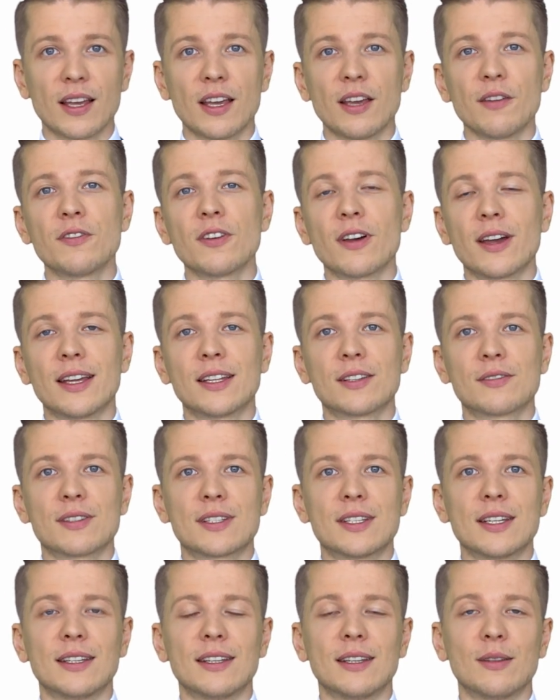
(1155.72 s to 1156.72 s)
If you are
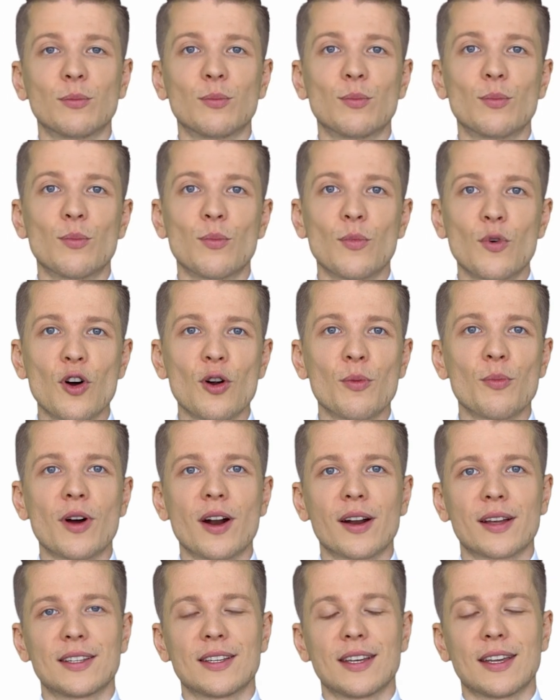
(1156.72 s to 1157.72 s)
interested in more
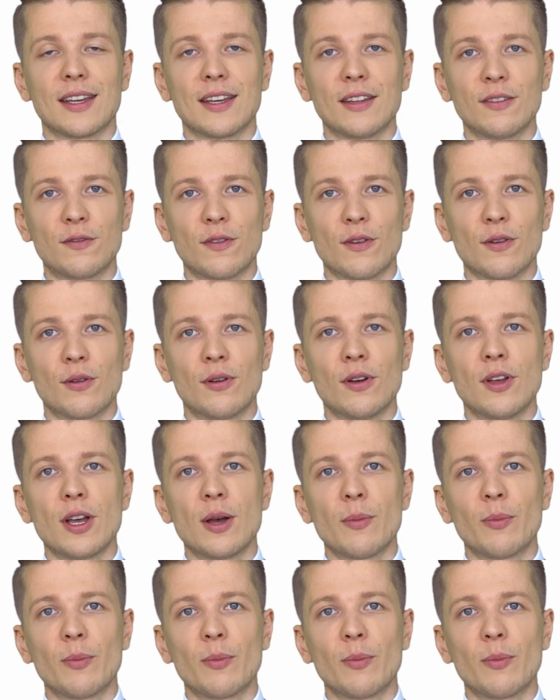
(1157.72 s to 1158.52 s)
marketing info,